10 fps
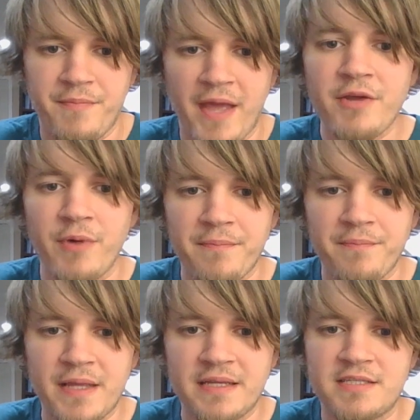Anyway,
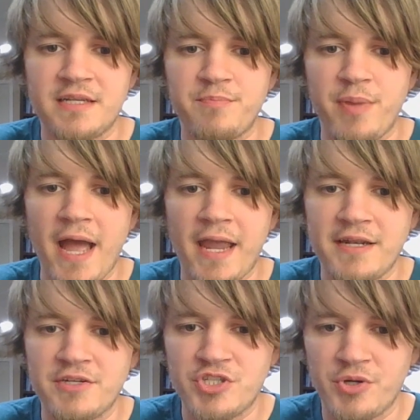sit back
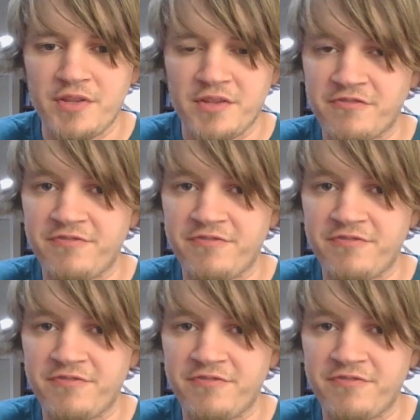and enjoy the